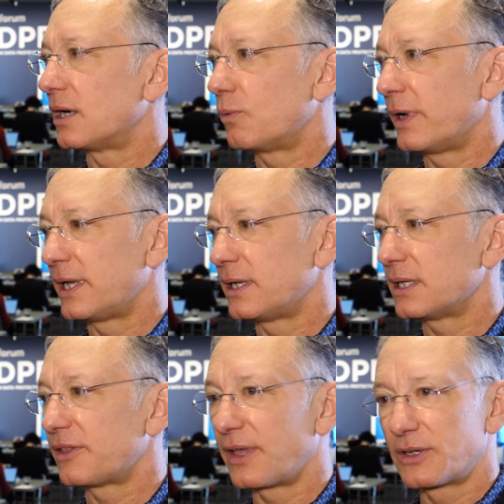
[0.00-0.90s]

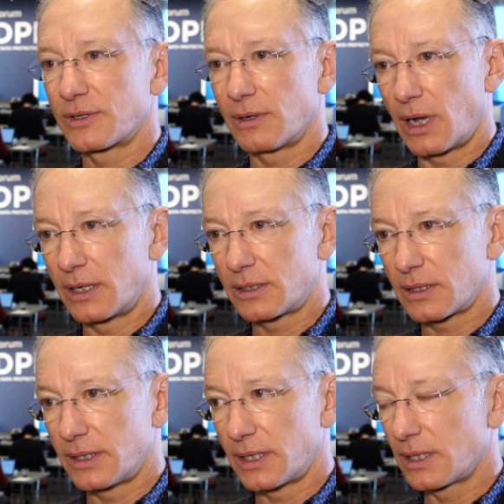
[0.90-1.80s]
when things are
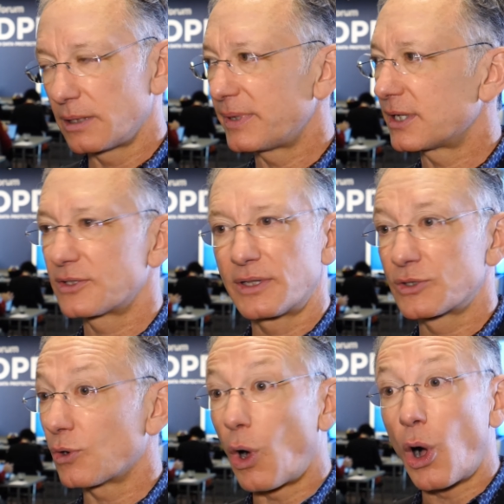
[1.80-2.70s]
unclear, because
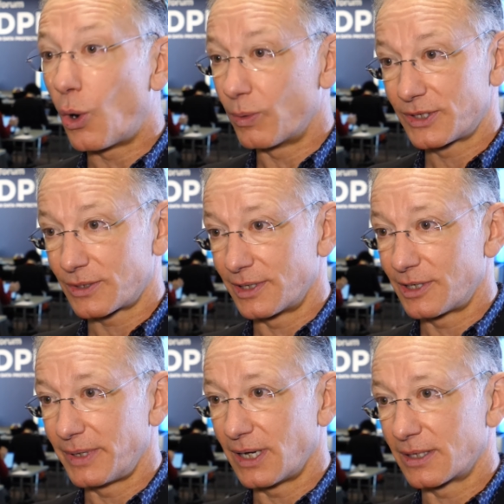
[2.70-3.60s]
things are always going
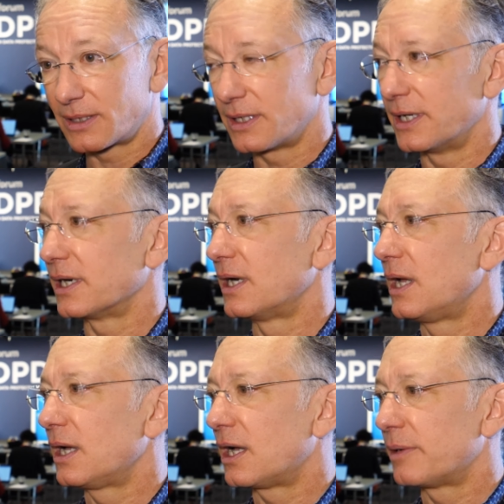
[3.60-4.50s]
to be unclear.
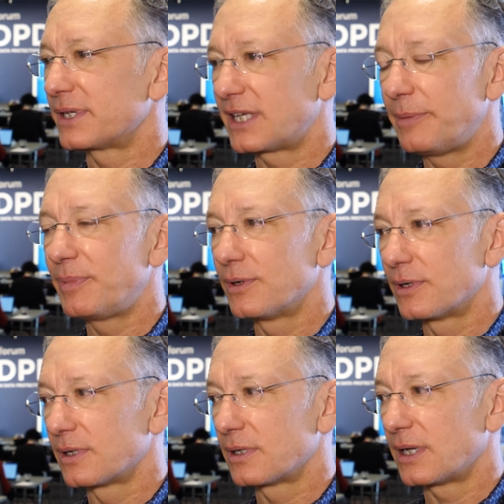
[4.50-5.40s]
But keep
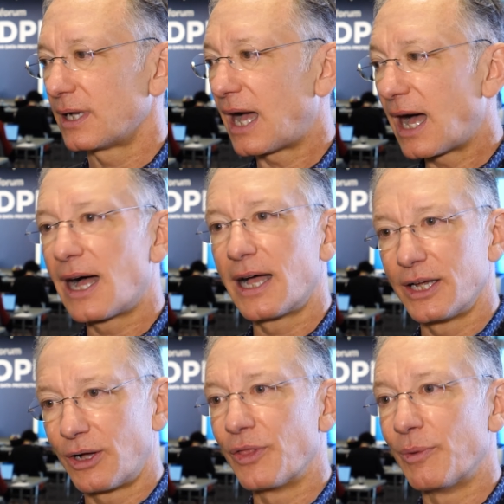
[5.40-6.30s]
your
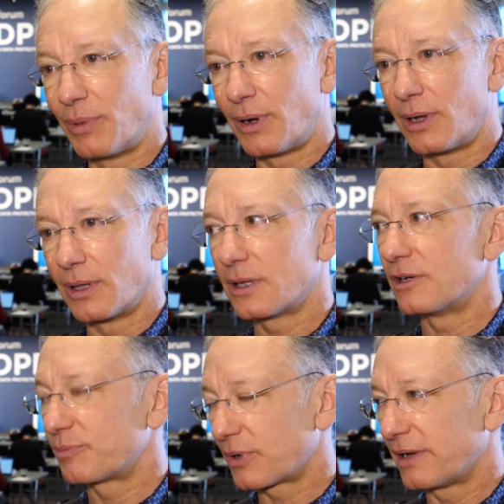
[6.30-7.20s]
eye on the ball
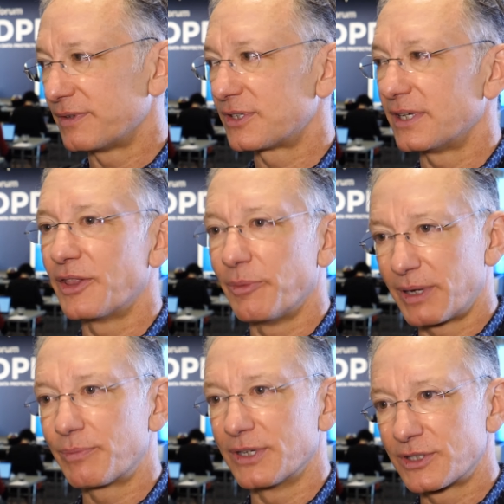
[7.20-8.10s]
of privacy and the
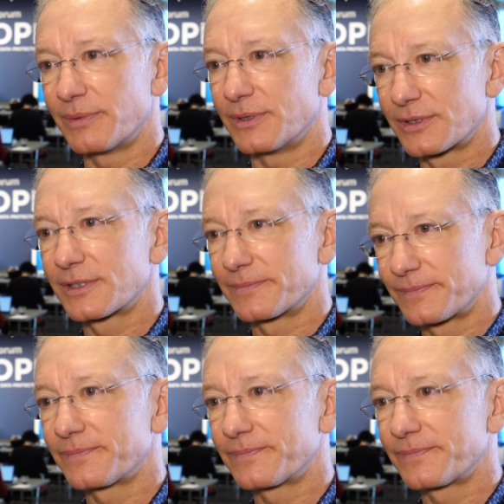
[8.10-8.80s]
big principles.